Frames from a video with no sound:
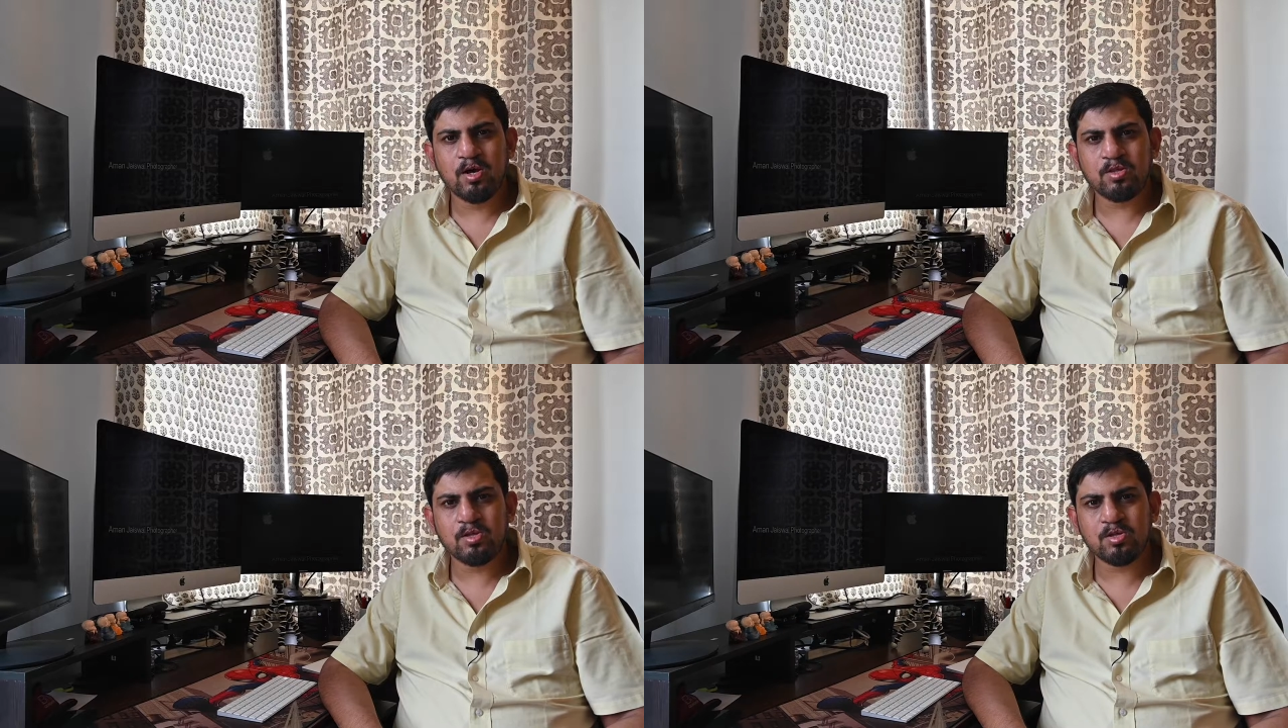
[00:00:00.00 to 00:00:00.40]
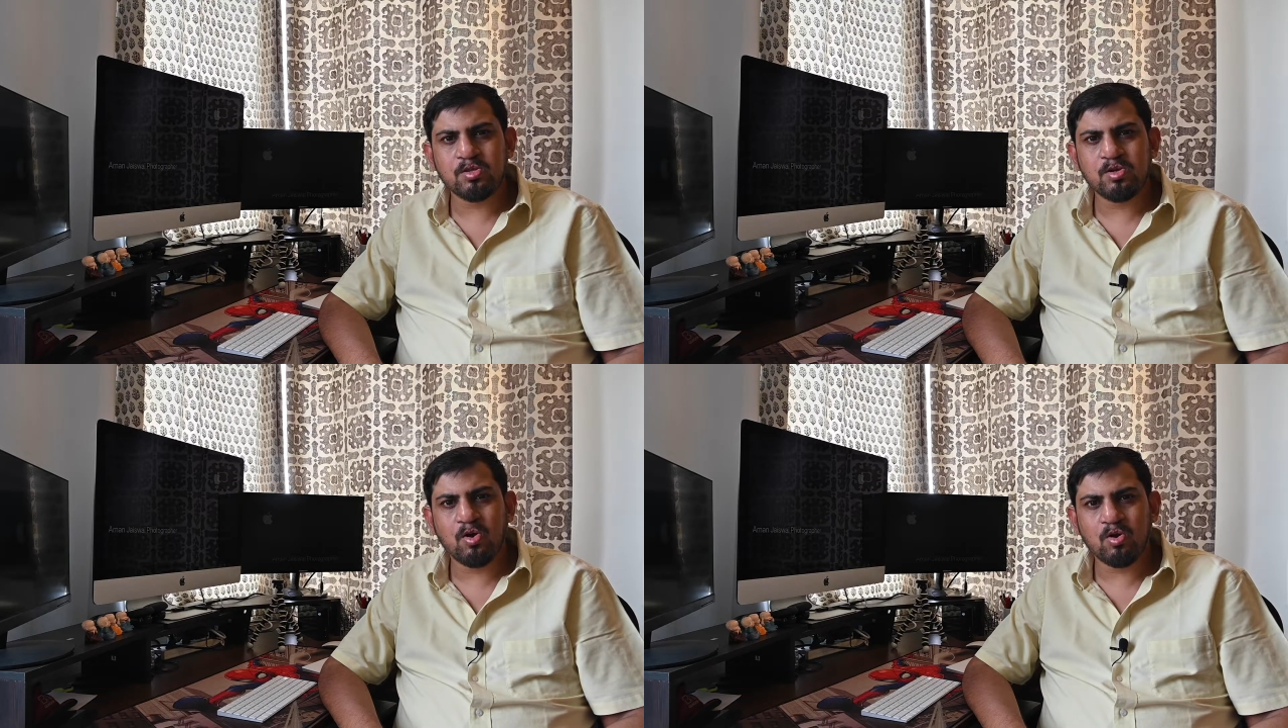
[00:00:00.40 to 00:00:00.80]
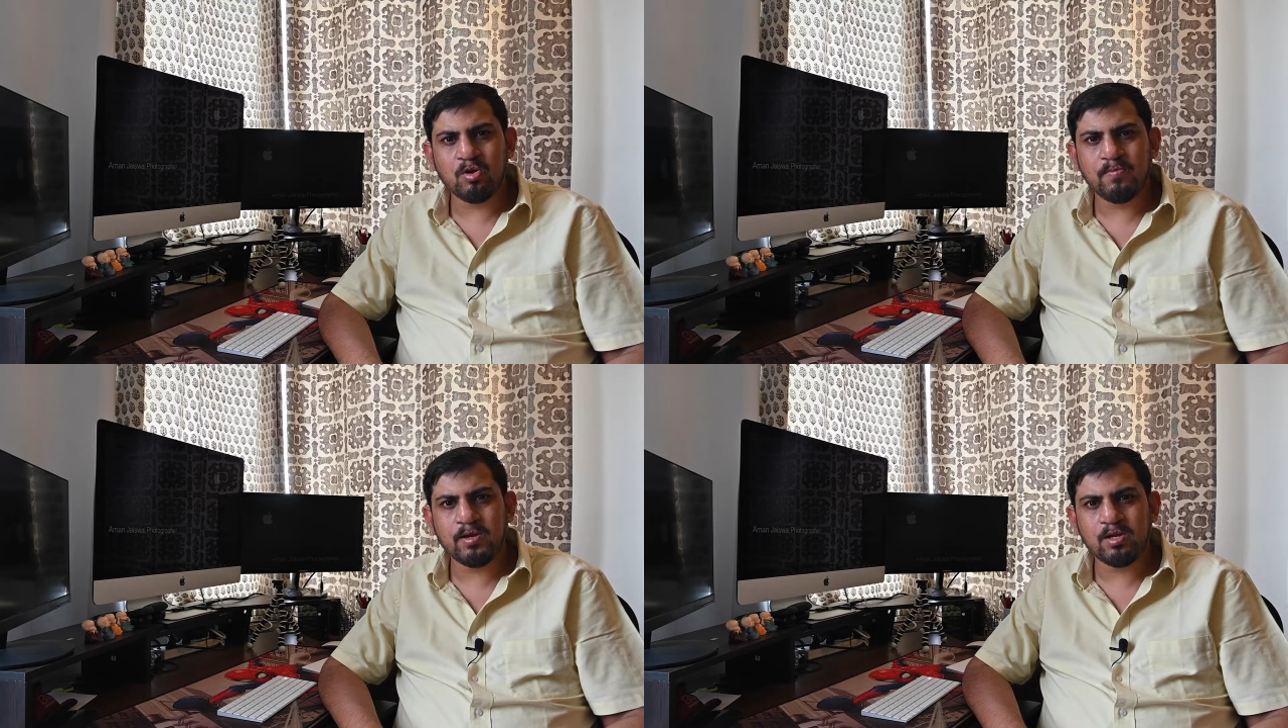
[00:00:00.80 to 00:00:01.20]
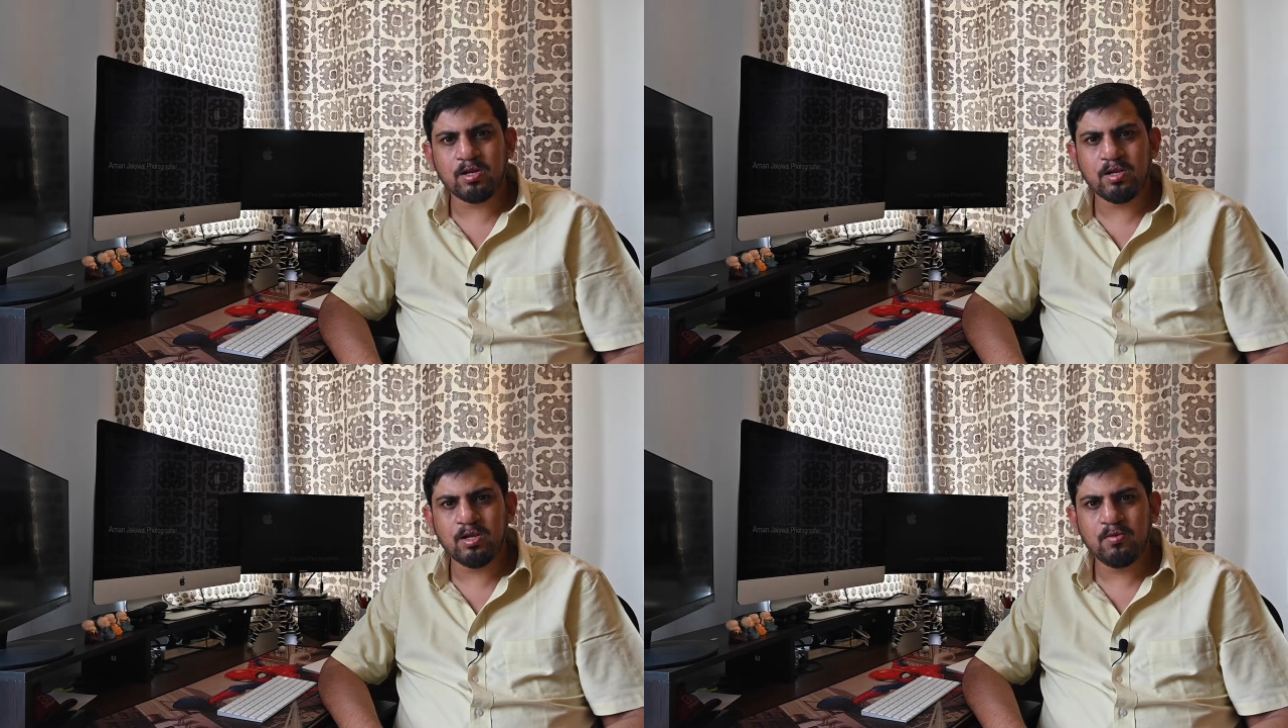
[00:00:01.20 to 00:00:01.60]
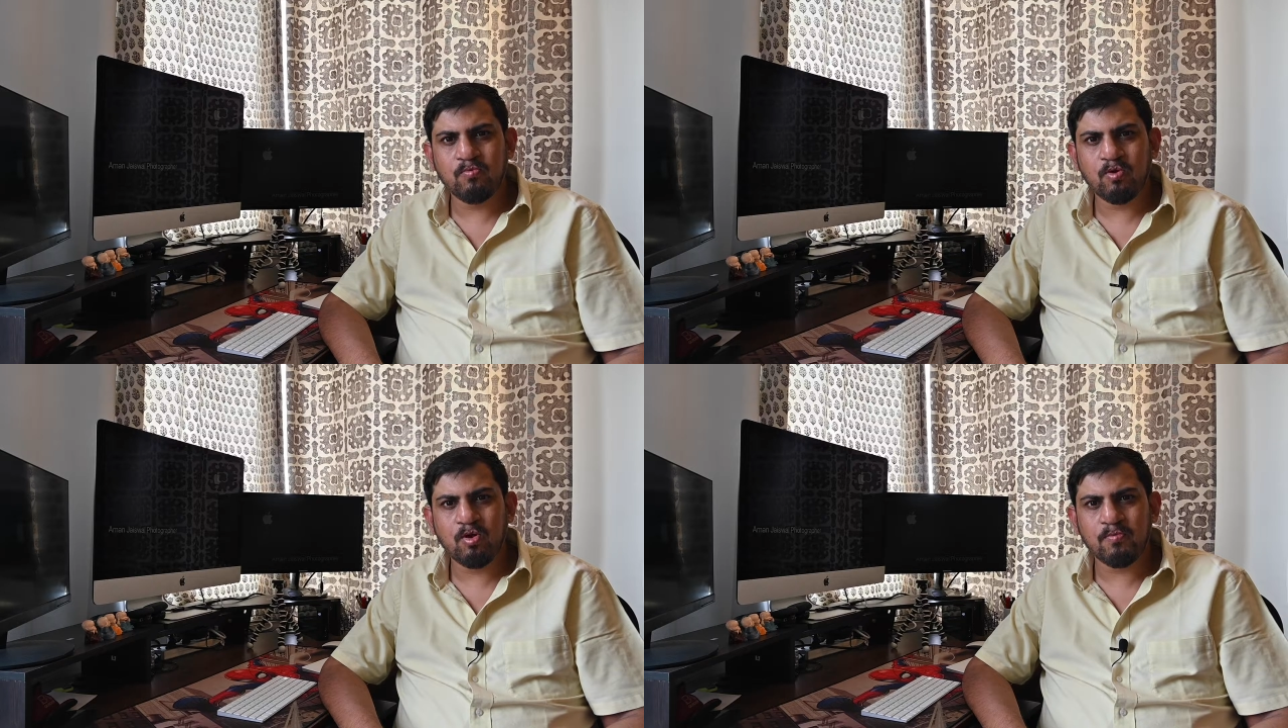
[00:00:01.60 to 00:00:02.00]
adjusted automatically
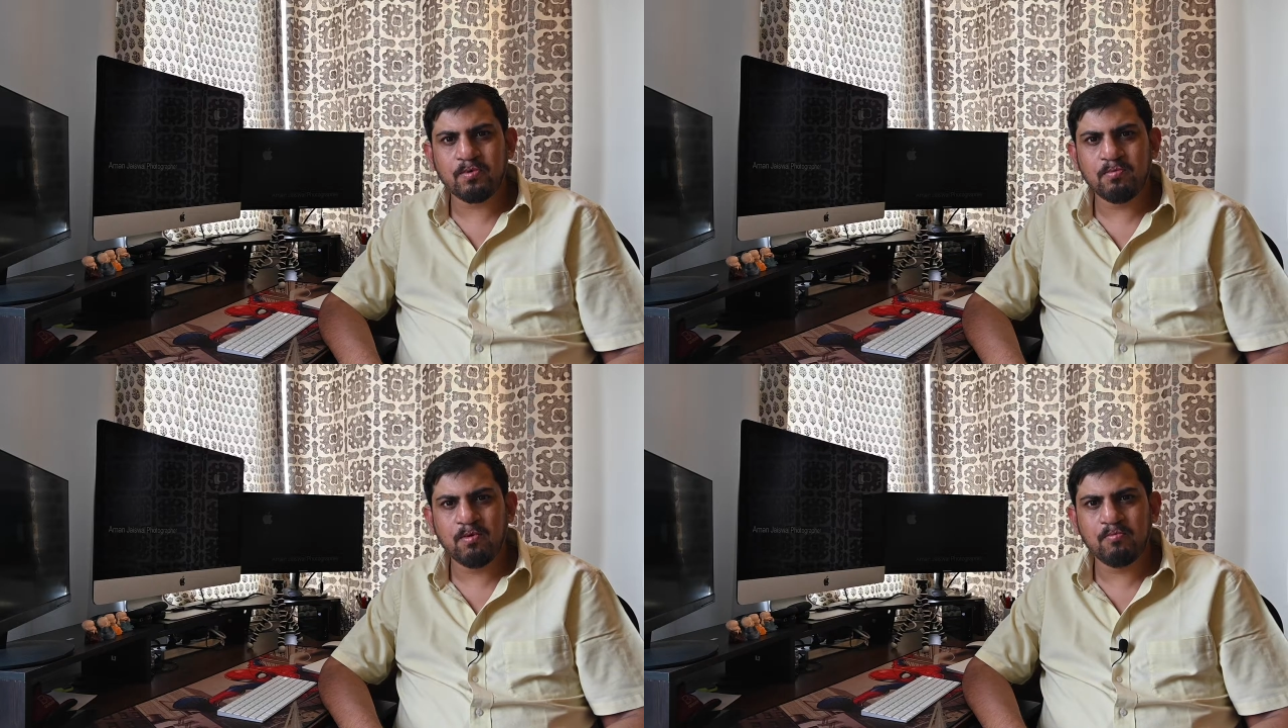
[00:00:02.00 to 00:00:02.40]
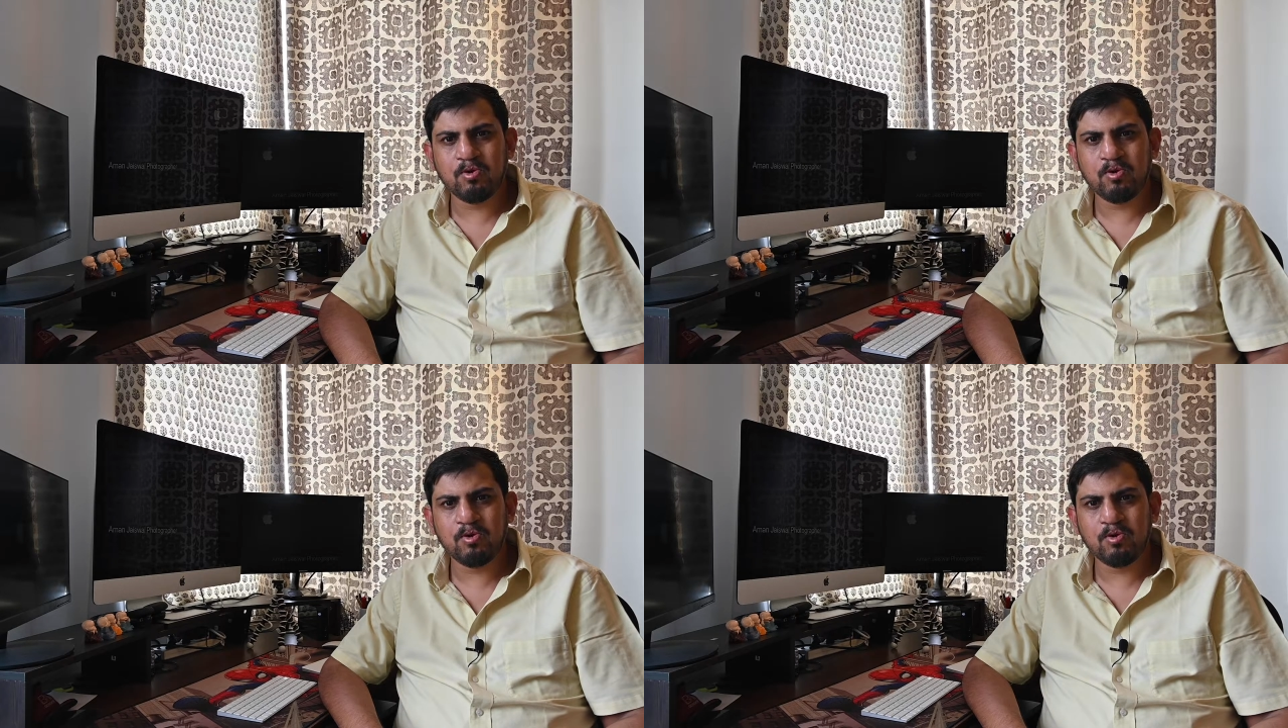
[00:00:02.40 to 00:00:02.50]
for optimum